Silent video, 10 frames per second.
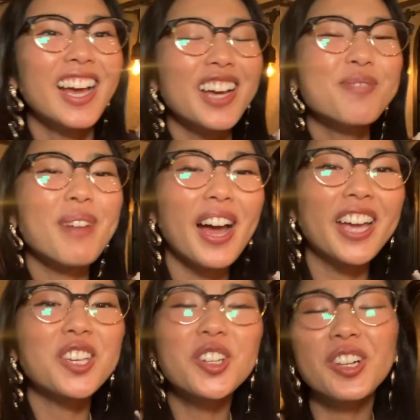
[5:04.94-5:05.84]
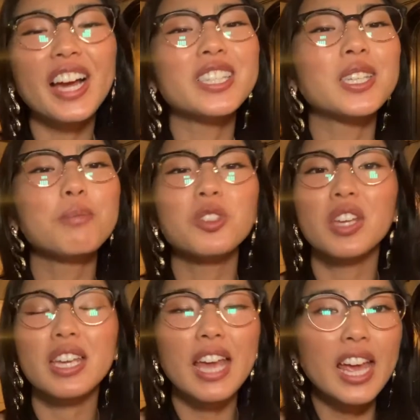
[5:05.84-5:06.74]
By utilizing music
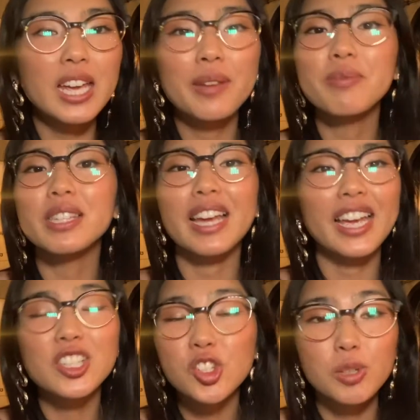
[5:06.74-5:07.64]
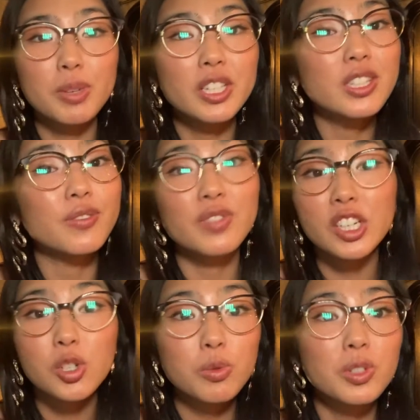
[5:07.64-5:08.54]
games, instruments,
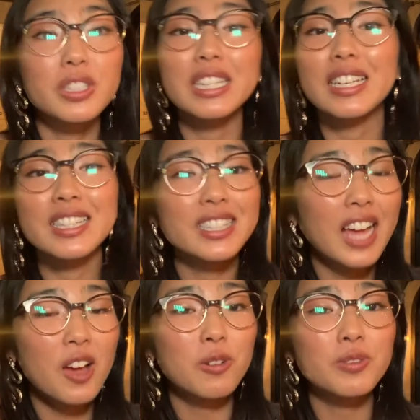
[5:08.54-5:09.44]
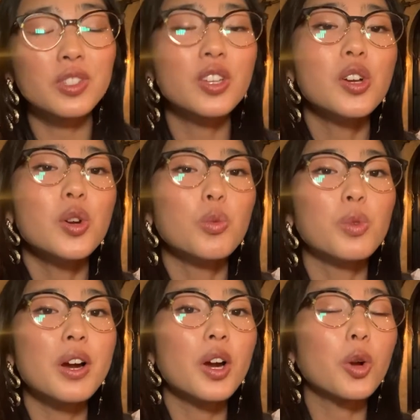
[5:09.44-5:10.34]
visuals, and sounds,
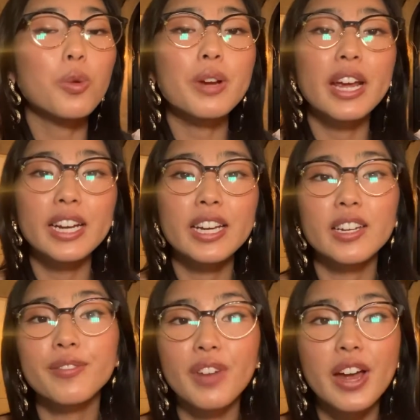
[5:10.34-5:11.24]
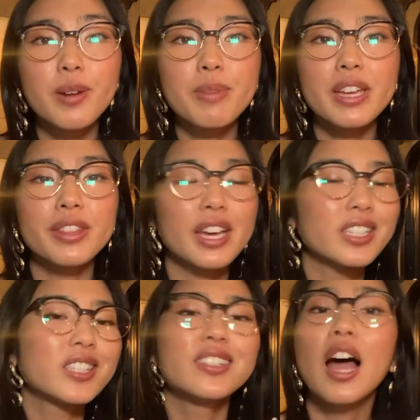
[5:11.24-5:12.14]
we're creating an environment
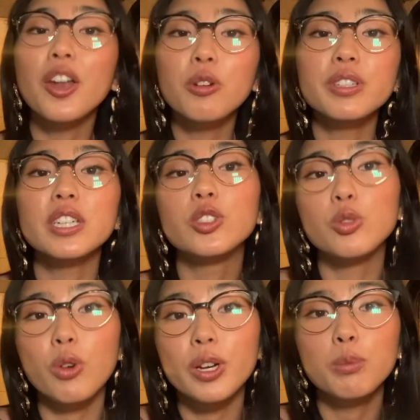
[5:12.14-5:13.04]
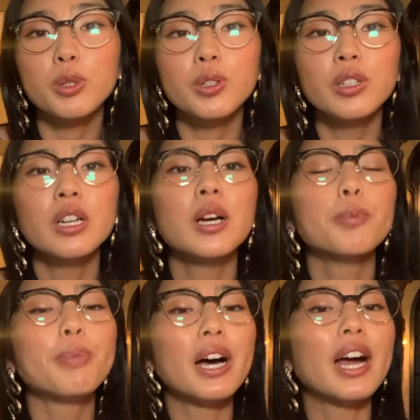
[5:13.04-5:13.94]
that's not only enjoyable,
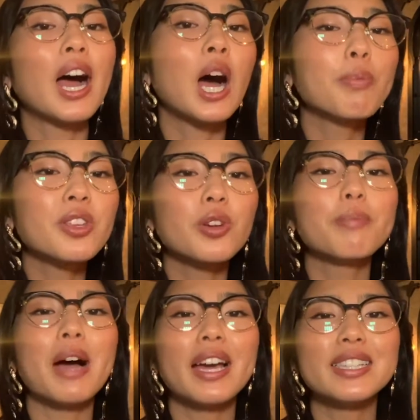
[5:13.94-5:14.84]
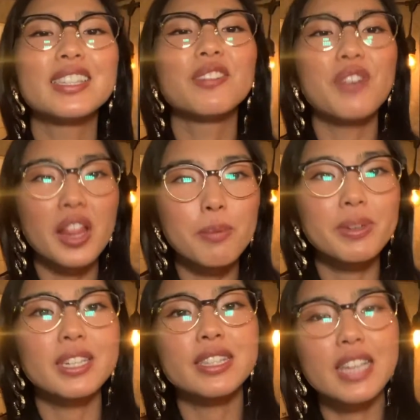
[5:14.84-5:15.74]
but helping their minds develop
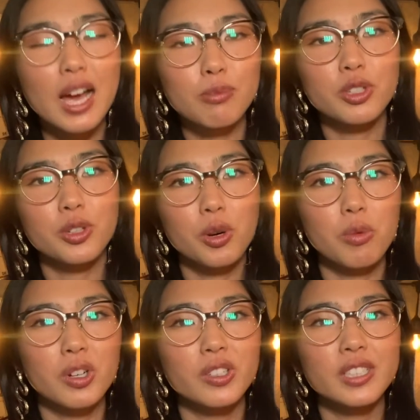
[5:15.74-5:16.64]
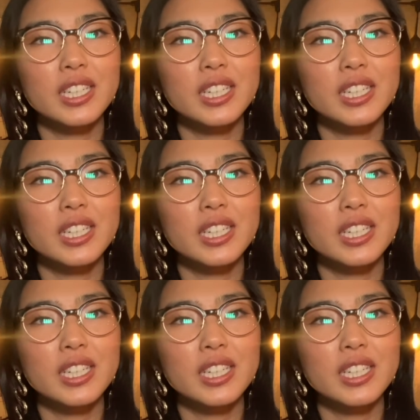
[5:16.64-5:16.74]
and adapt to their world.